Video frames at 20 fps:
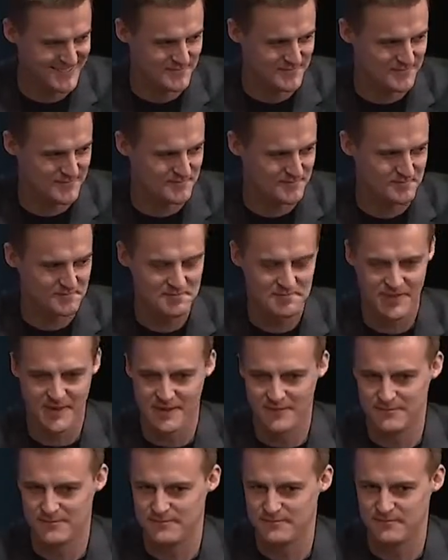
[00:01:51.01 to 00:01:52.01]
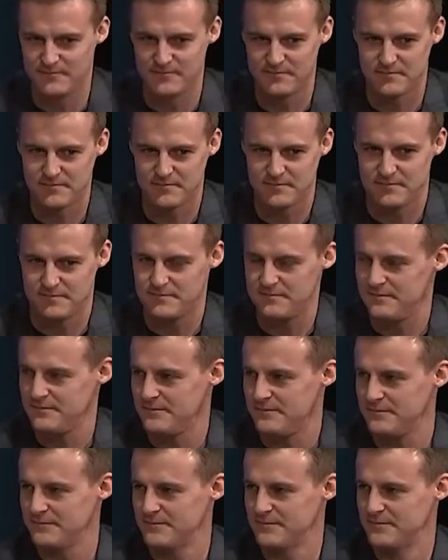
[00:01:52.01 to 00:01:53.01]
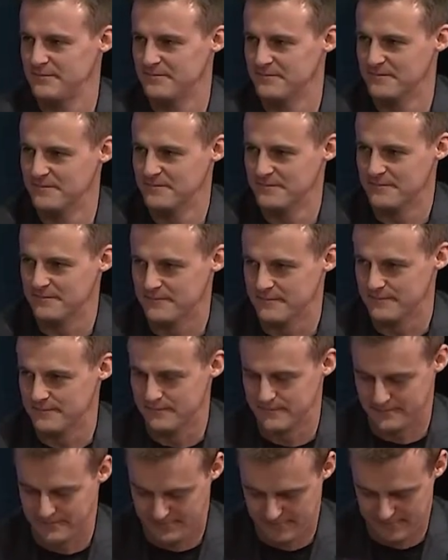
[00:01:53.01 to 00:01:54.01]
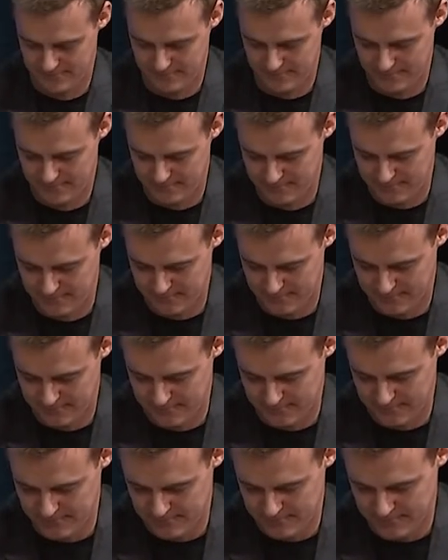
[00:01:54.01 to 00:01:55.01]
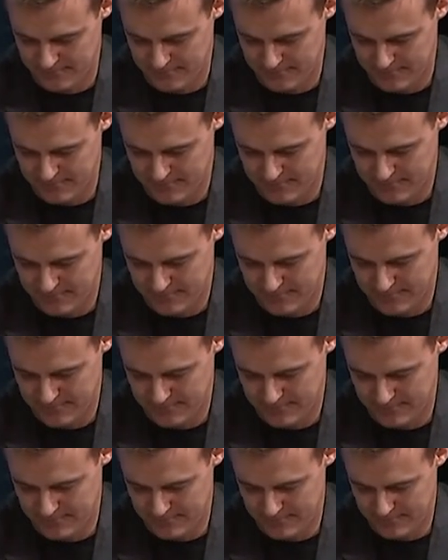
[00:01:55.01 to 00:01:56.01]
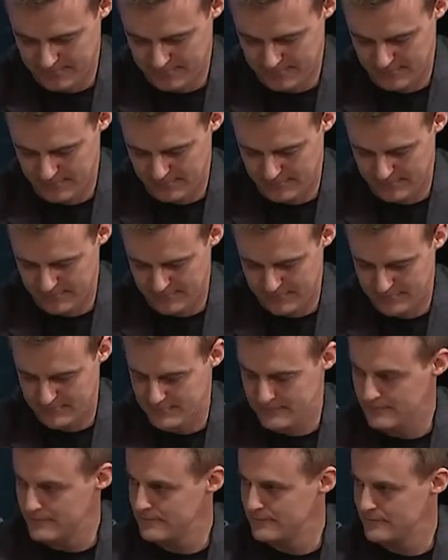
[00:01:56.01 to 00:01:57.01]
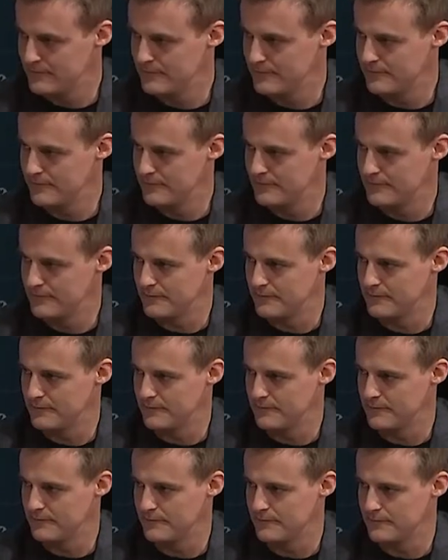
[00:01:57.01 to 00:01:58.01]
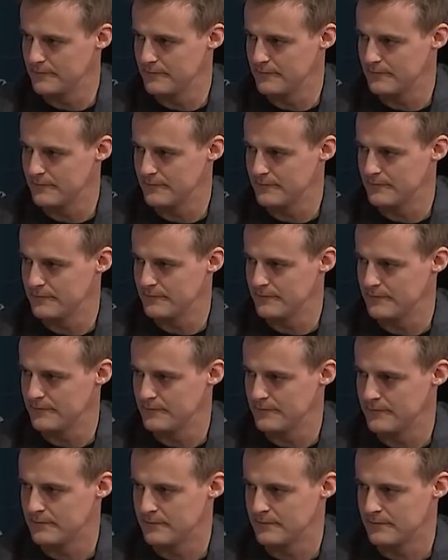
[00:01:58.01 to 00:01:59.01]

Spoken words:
(not speaking)